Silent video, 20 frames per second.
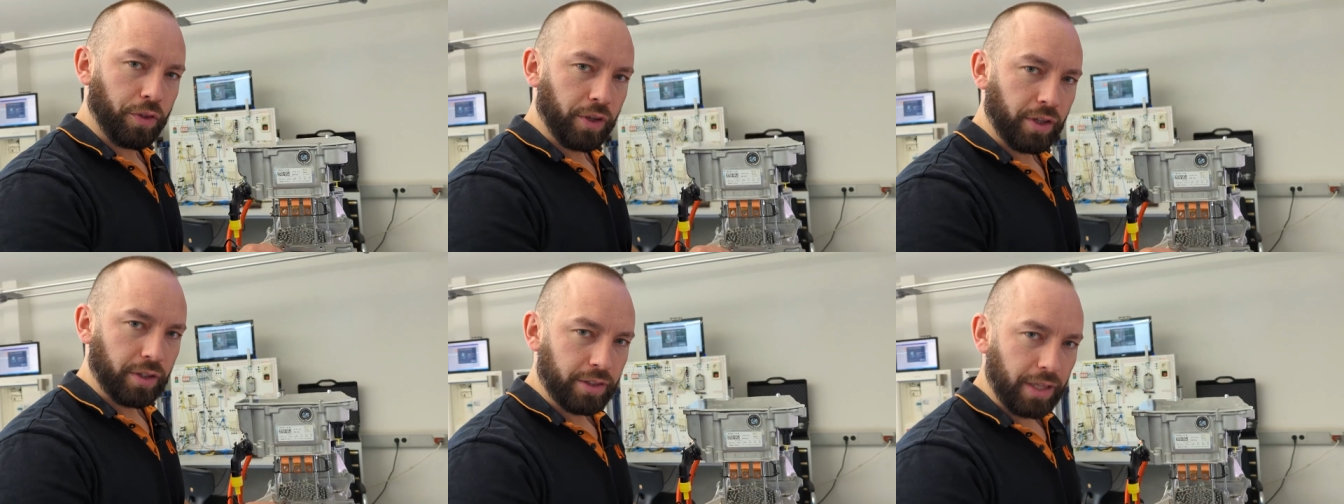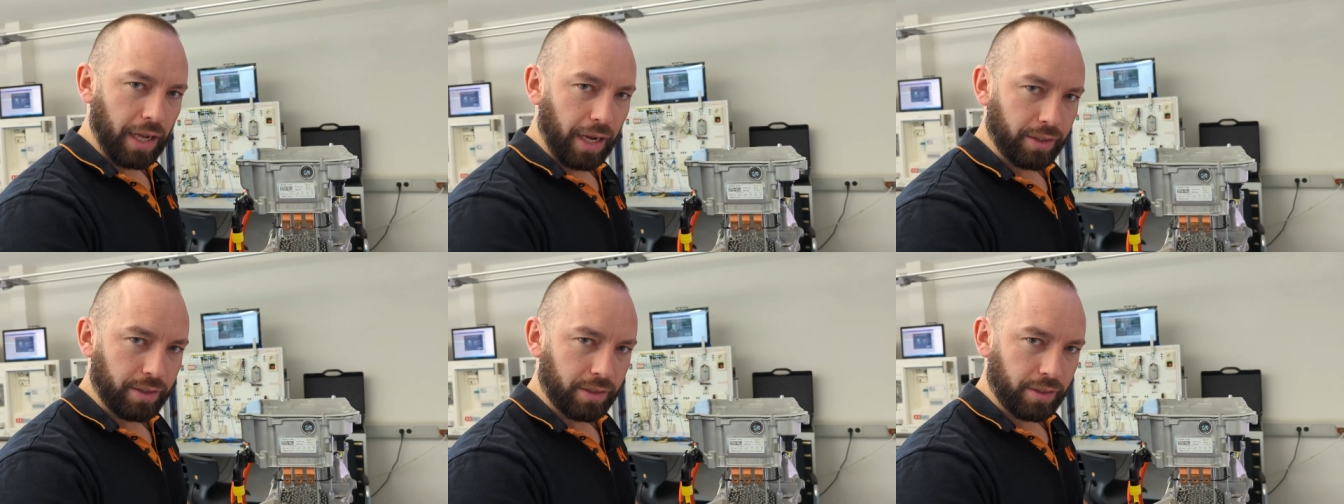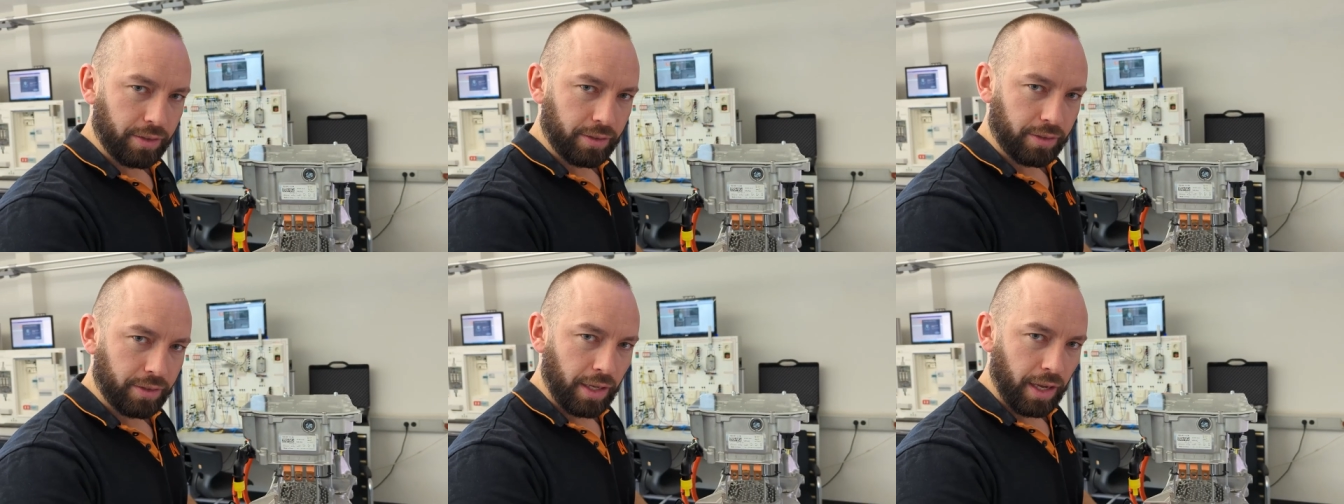the
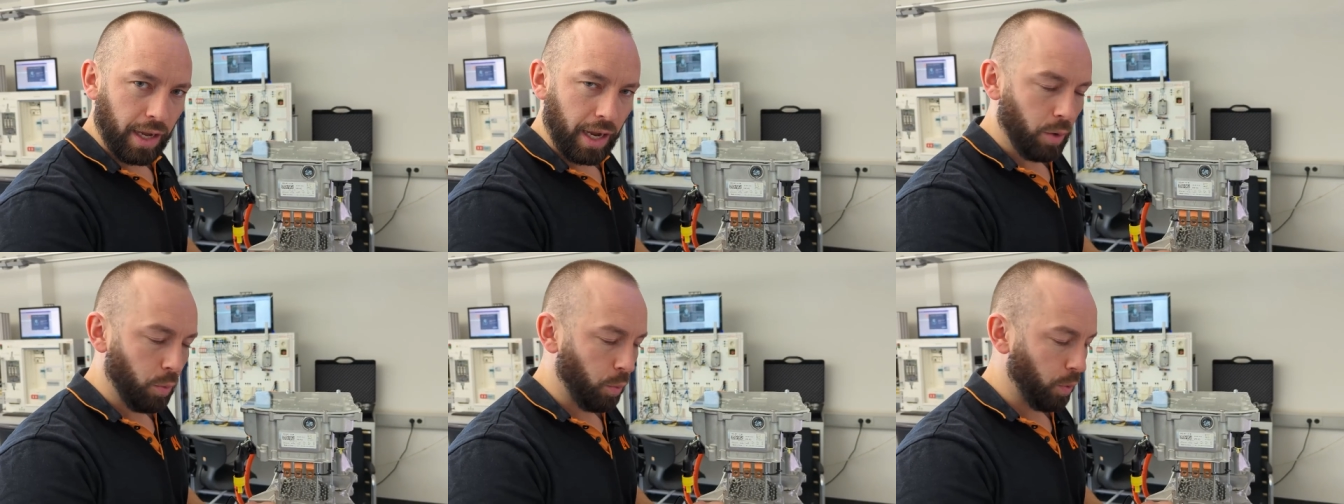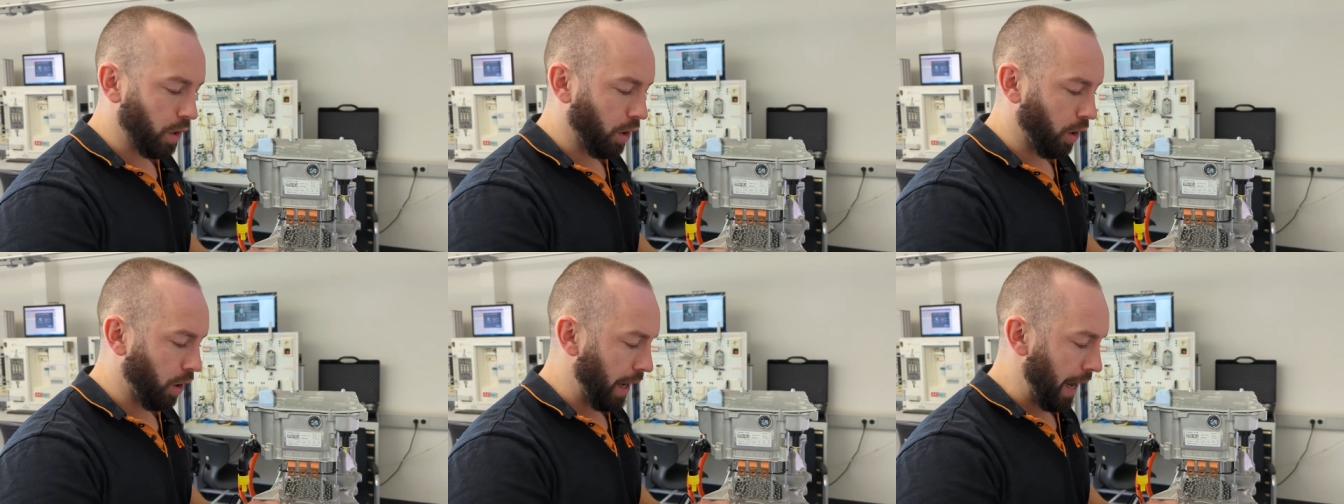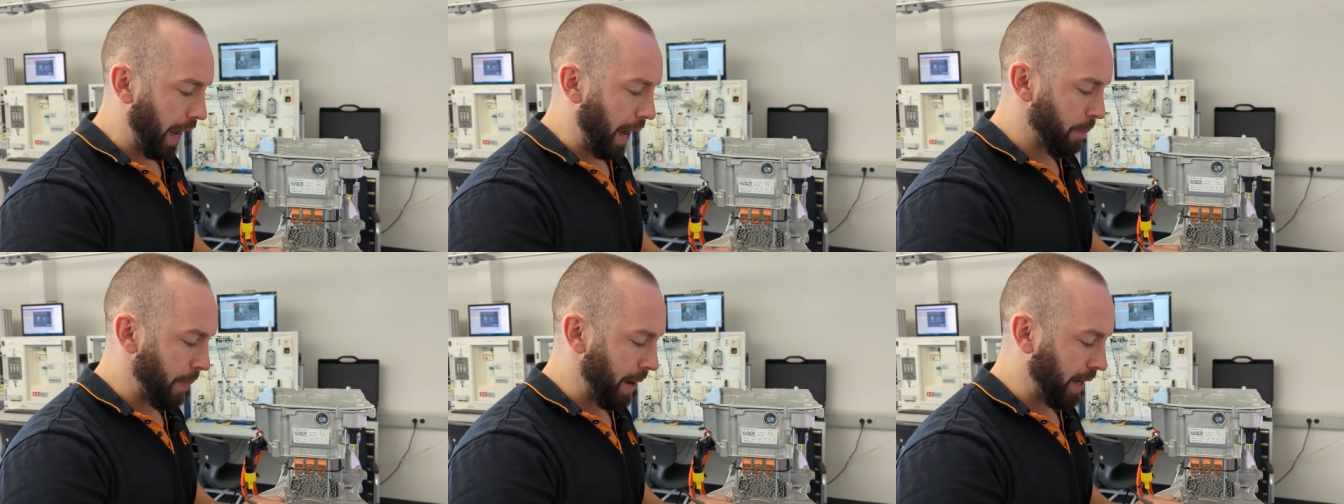inductance, and we
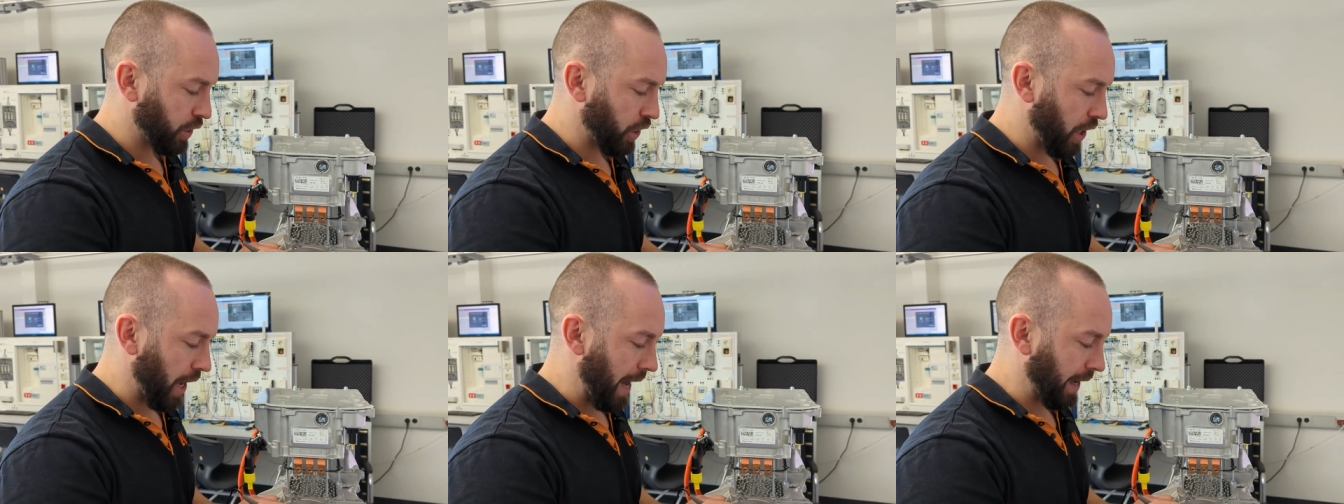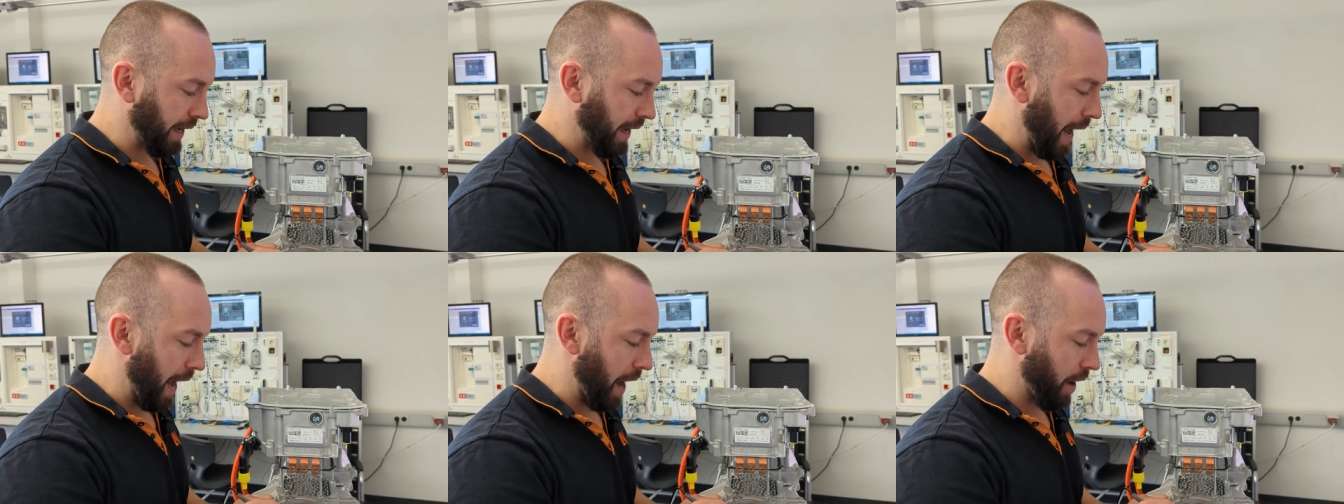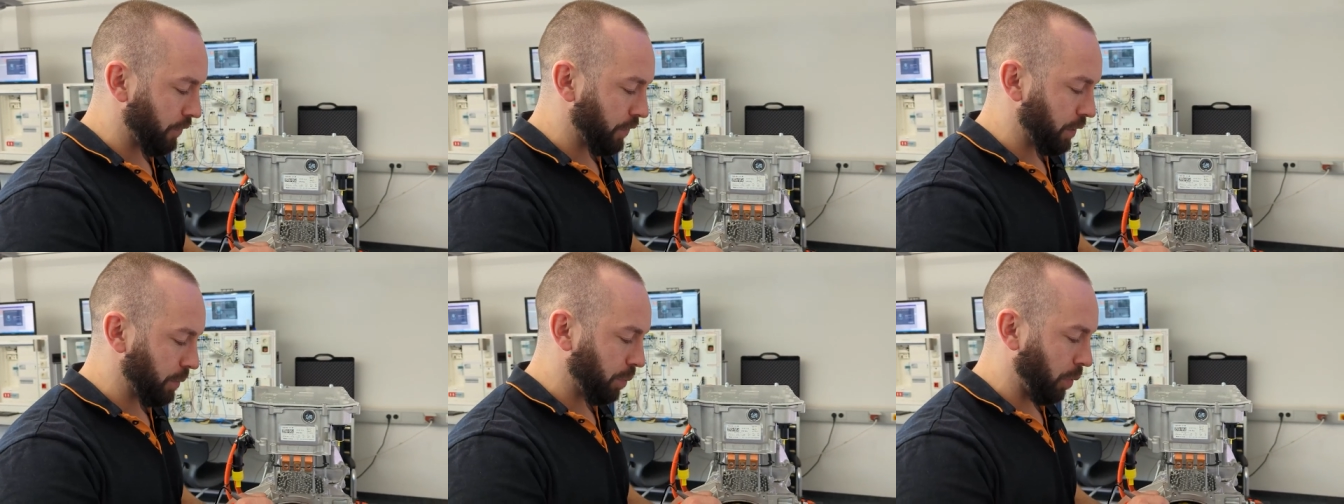measure at
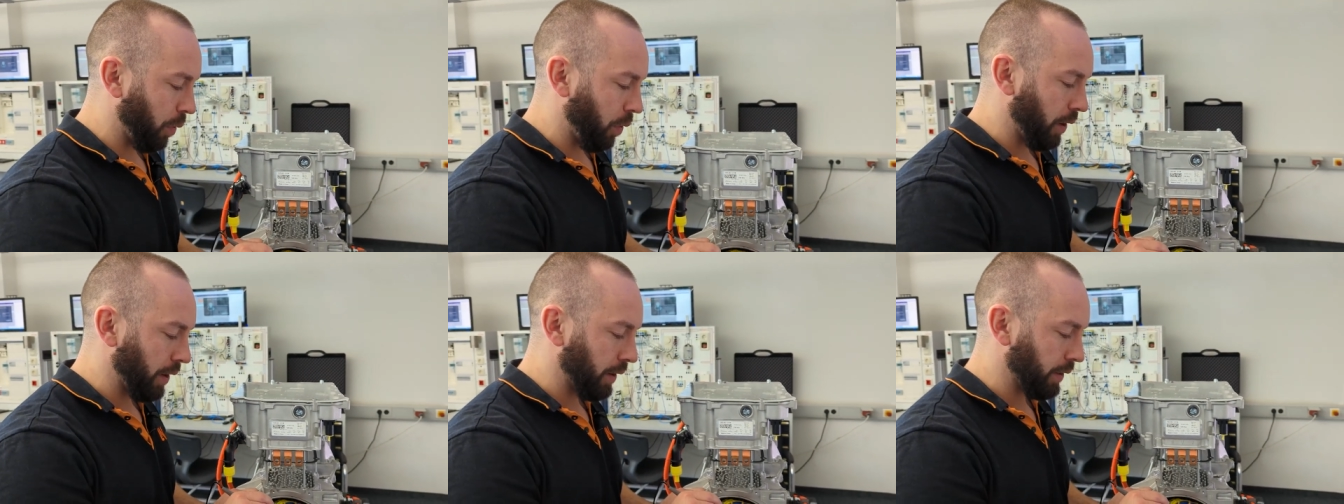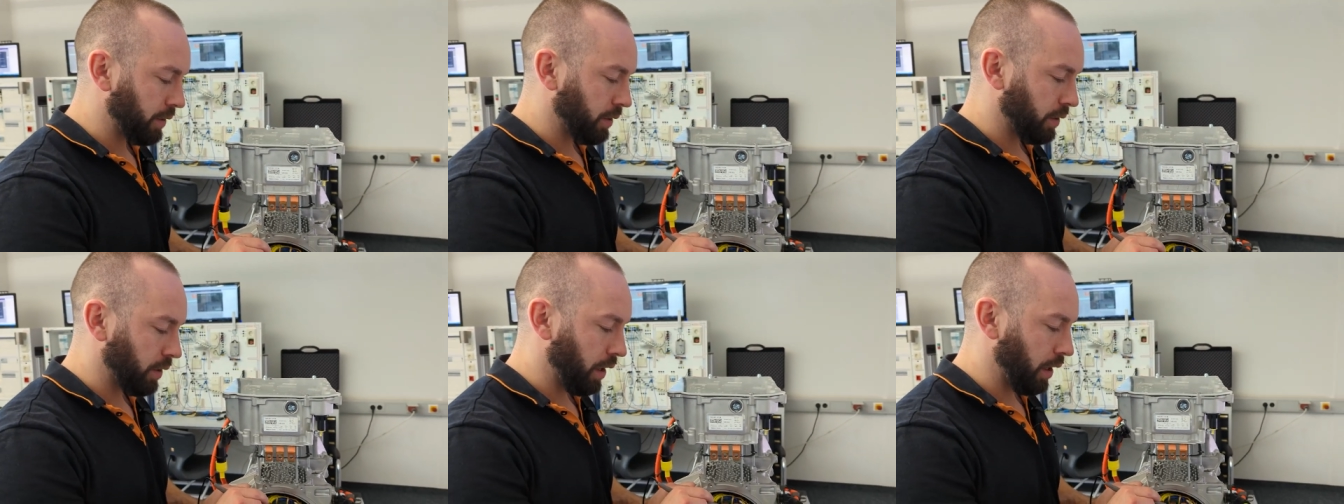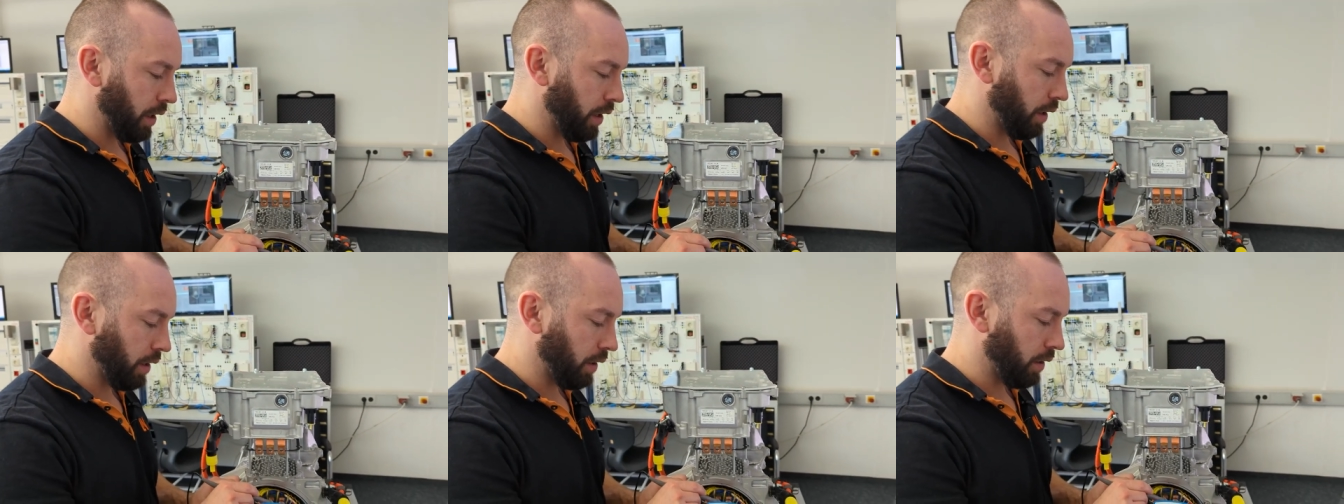every point
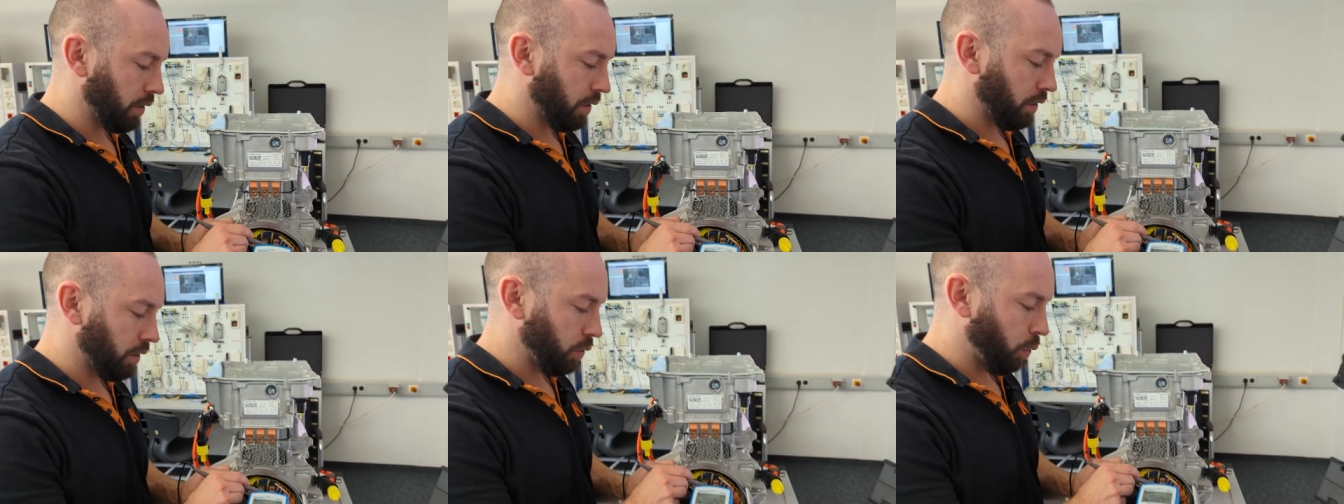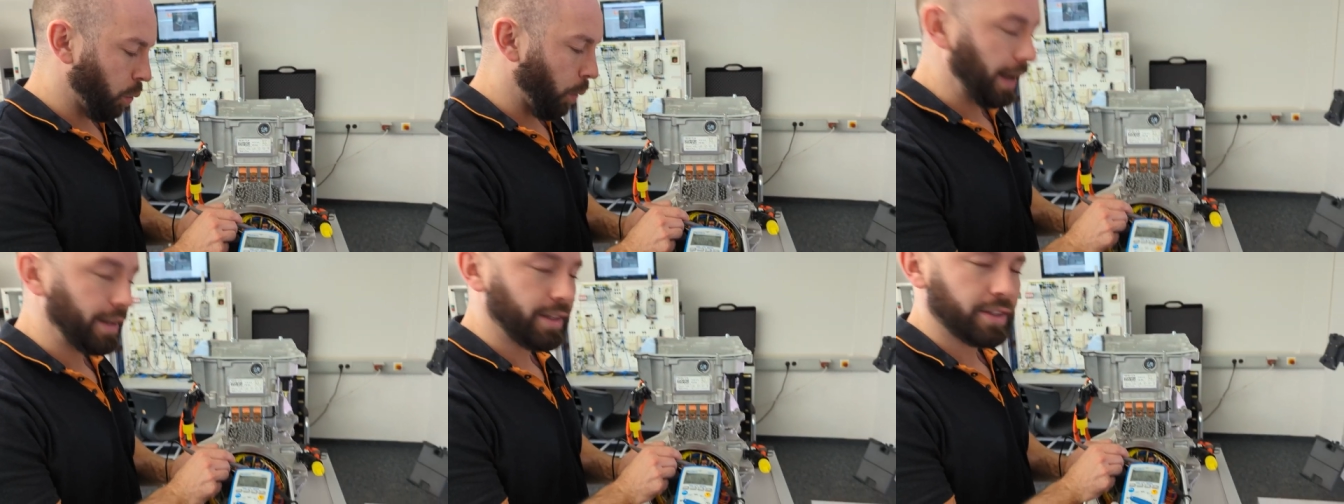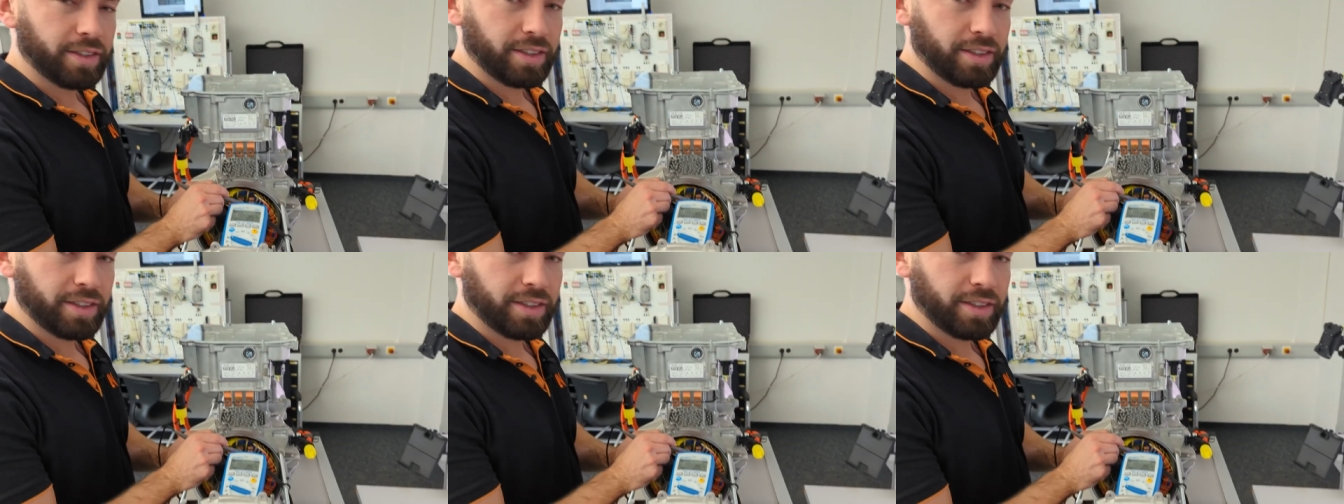uh, quite the